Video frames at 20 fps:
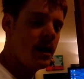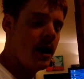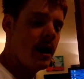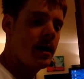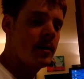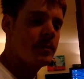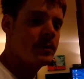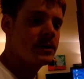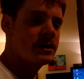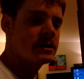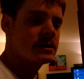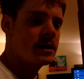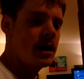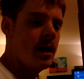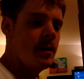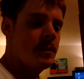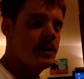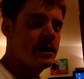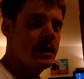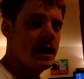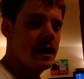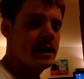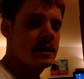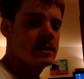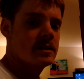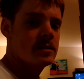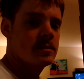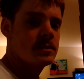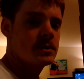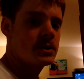Uh, please comment
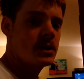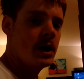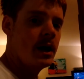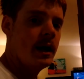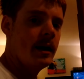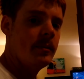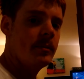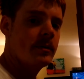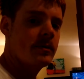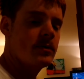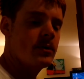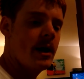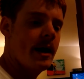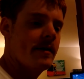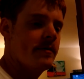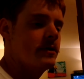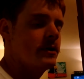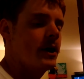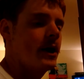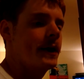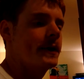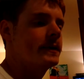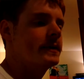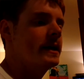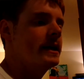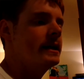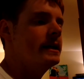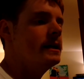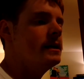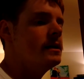and subscribe if you haven't
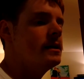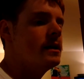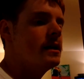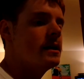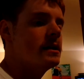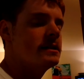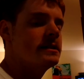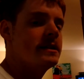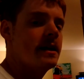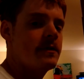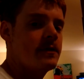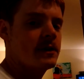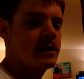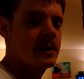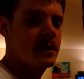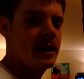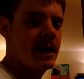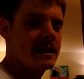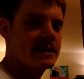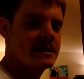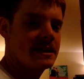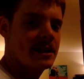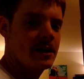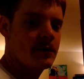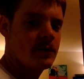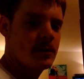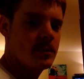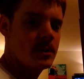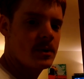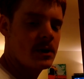already definitely like to
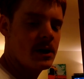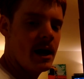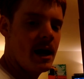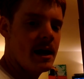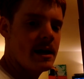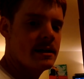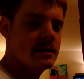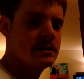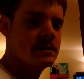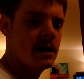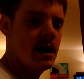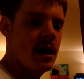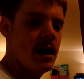hear from you guys.